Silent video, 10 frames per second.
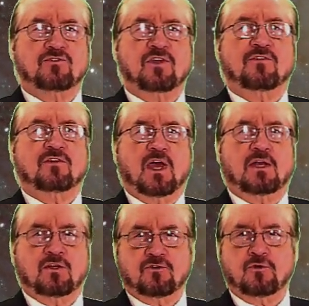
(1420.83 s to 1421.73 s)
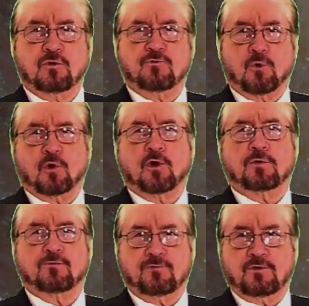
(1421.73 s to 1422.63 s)
792,
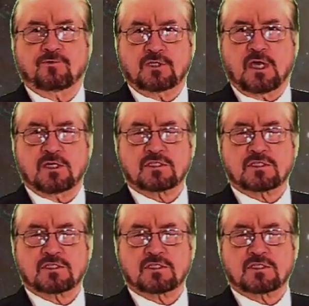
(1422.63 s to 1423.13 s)
458.